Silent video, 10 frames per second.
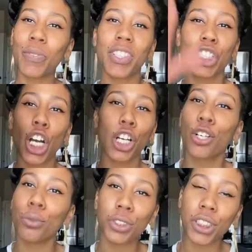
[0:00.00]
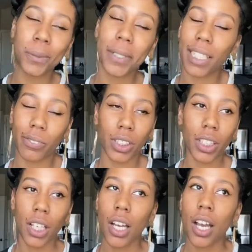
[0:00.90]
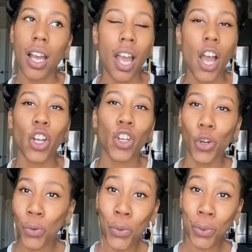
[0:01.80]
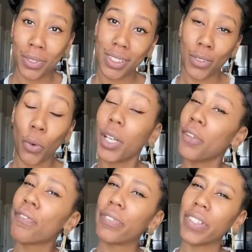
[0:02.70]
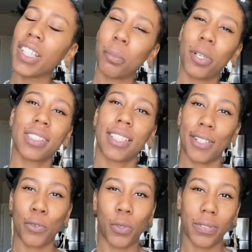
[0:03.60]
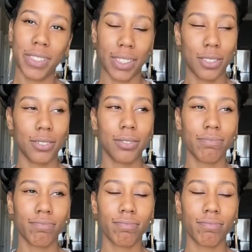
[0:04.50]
Vuitton, Gucci, whatever, goes on a 50% off sale.